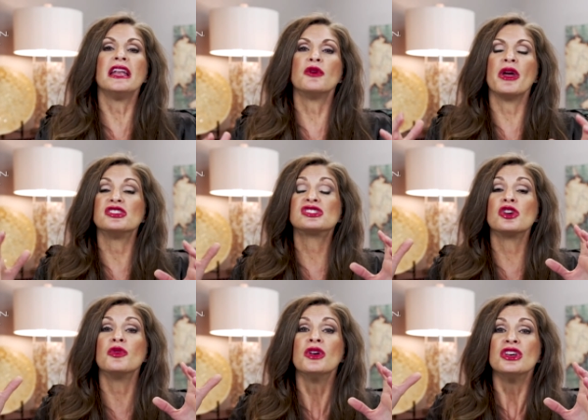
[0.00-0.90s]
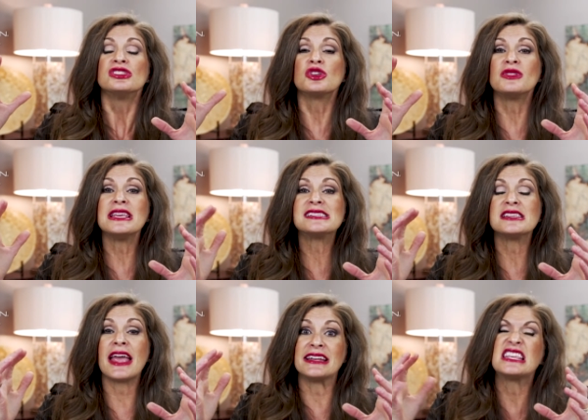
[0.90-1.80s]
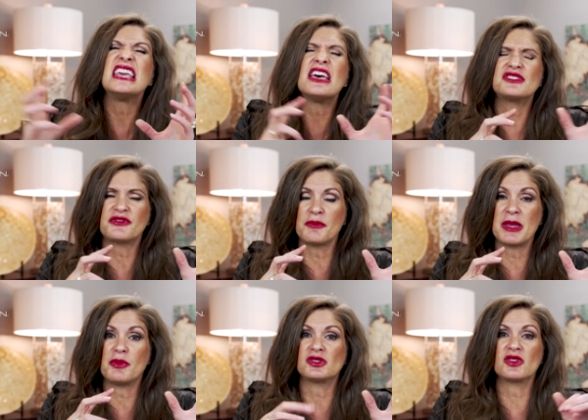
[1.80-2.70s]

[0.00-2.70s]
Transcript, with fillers: Anyway, so these, and gifts for people.